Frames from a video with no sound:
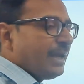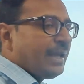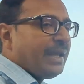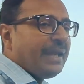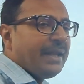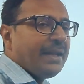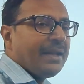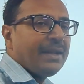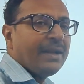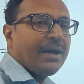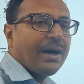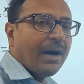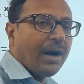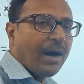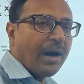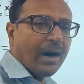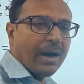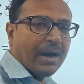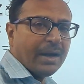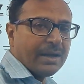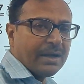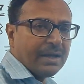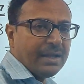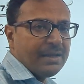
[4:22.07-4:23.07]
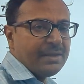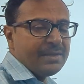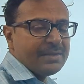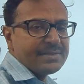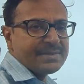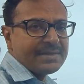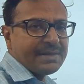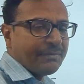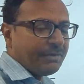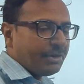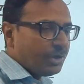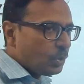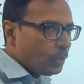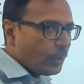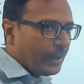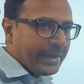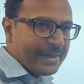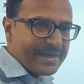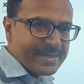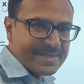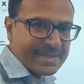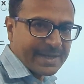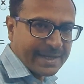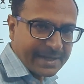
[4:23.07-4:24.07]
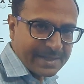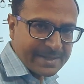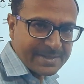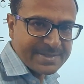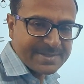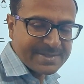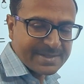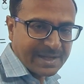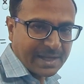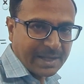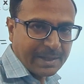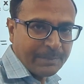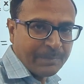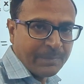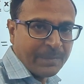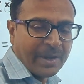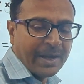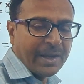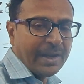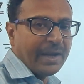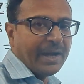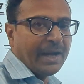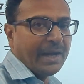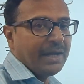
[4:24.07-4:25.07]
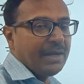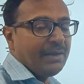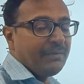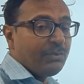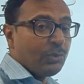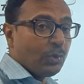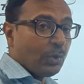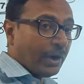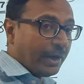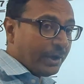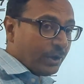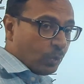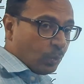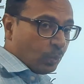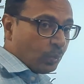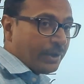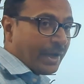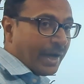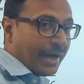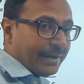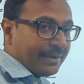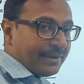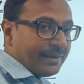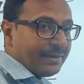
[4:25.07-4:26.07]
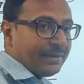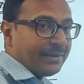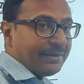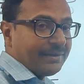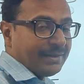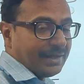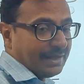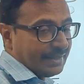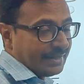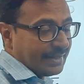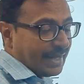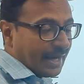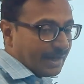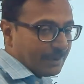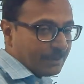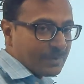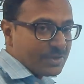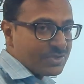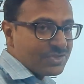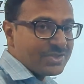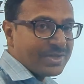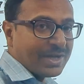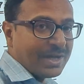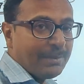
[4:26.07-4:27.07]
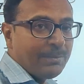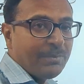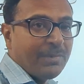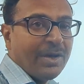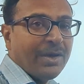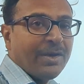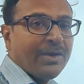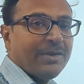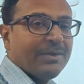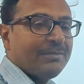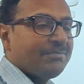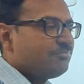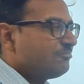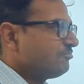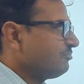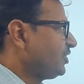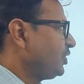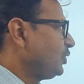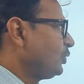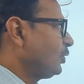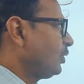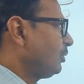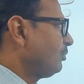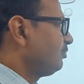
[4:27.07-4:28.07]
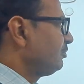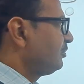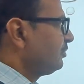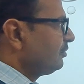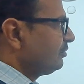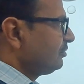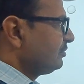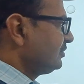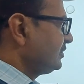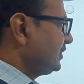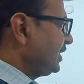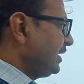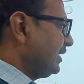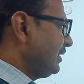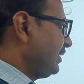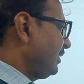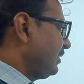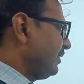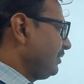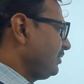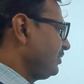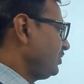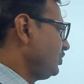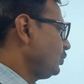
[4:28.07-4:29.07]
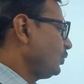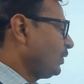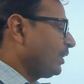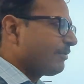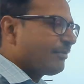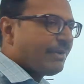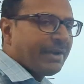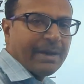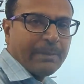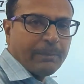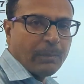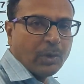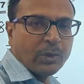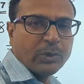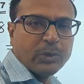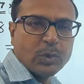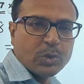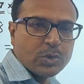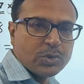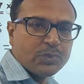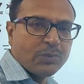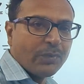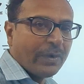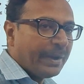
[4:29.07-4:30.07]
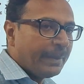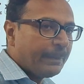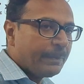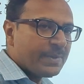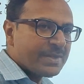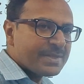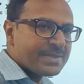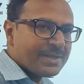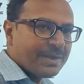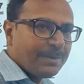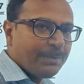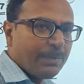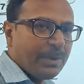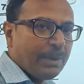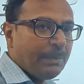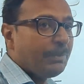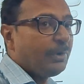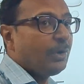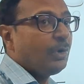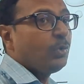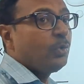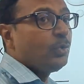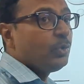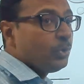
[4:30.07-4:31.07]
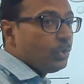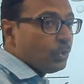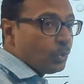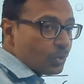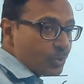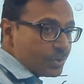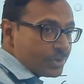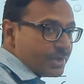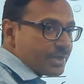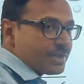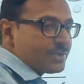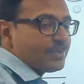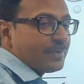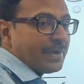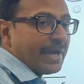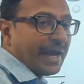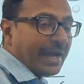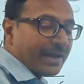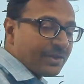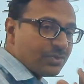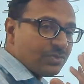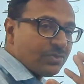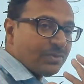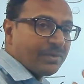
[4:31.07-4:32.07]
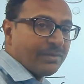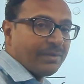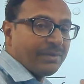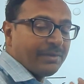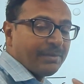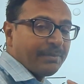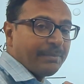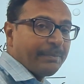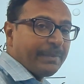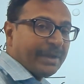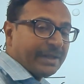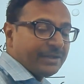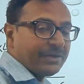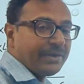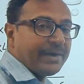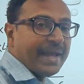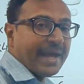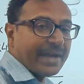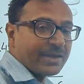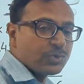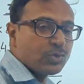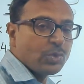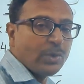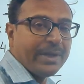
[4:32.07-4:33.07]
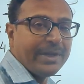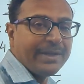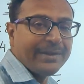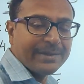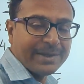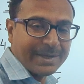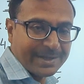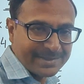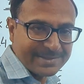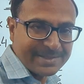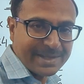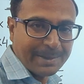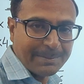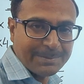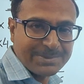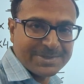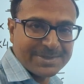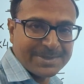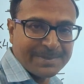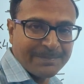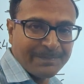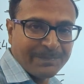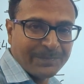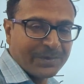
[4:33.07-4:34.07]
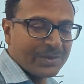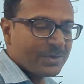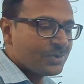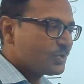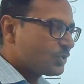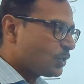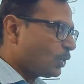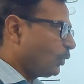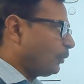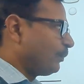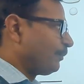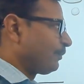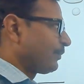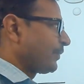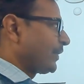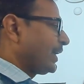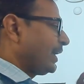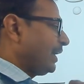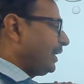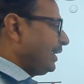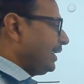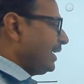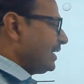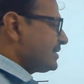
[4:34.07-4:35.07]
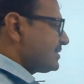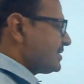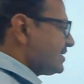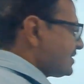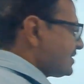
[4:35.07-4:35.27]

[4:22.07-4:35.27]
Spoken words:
in hardly 7 to 8 seconds time, and if you can do that in that much time, you know, you are one among those 1% people who use this method actually in the exams. So let's